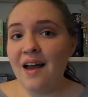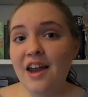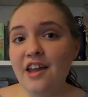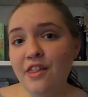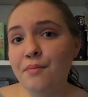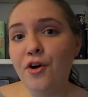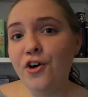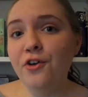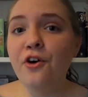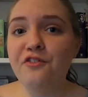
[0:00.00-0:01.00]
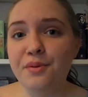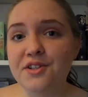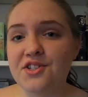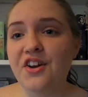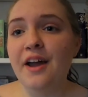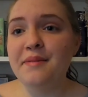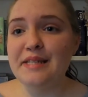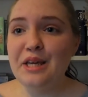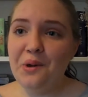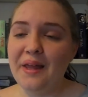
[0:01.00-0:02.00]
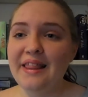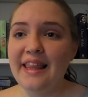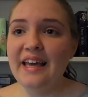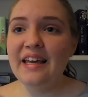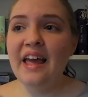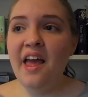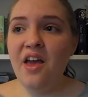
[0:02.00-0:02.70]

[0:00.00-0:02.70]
Another pro of Bookstagram is that you can link